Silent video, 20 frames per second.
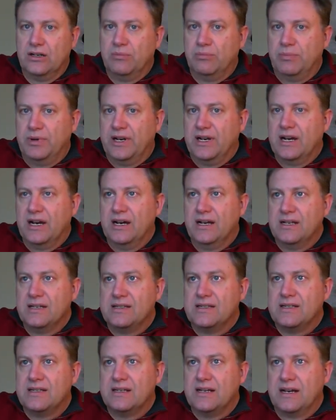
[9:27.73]

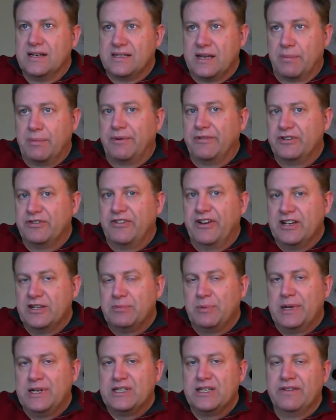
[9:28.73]
because a separate
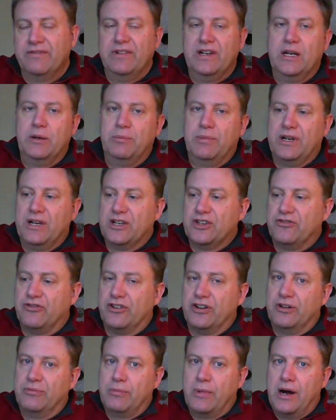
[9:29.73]
faceplate is convenient because
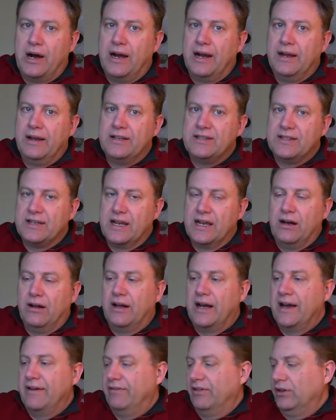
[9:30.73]
for my scale
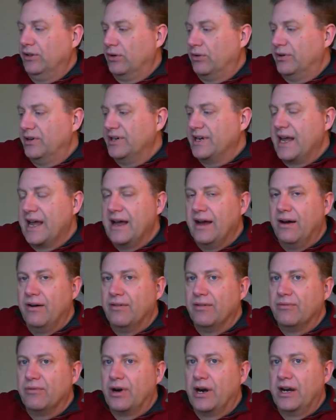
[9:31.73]
I have it lower
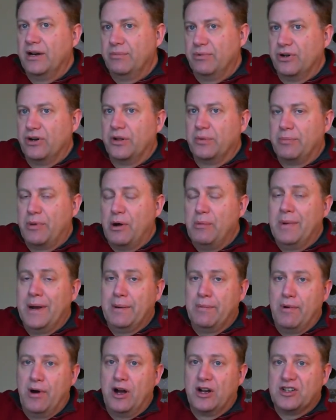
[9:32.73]
down where I put all my
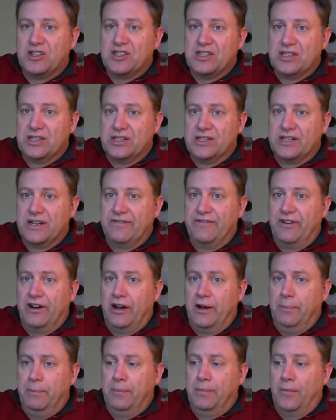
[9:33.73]
boxes and stuff
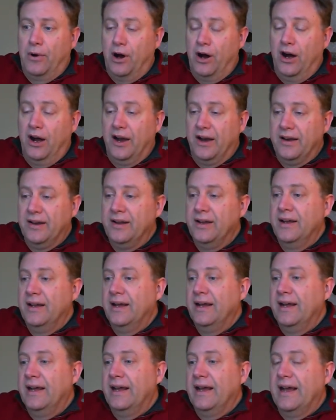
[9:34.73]
on,
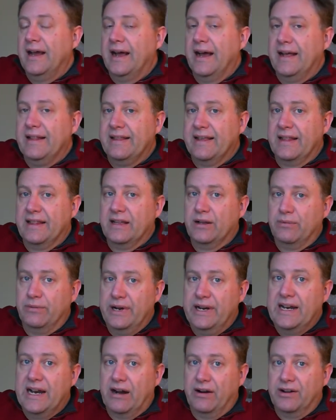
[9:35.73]
and then the
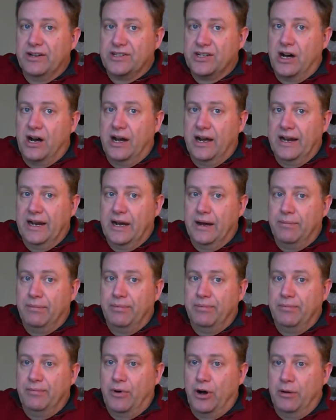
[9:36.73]
readout is high up
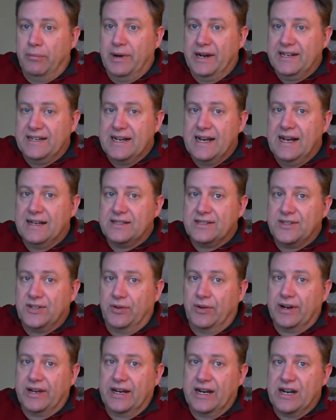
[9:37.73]
on my desk,
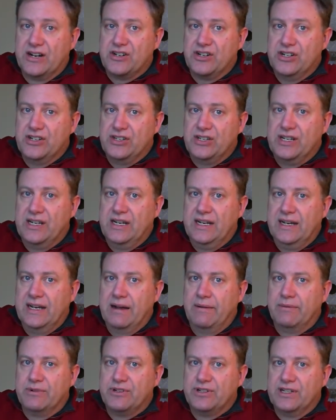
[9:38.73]
so I can actually see
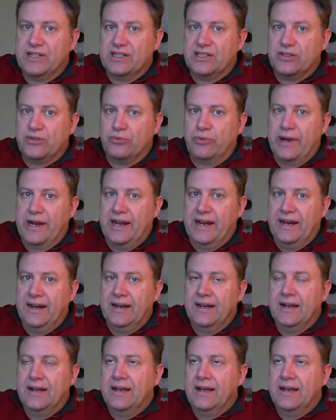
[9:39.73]
how much things weigh.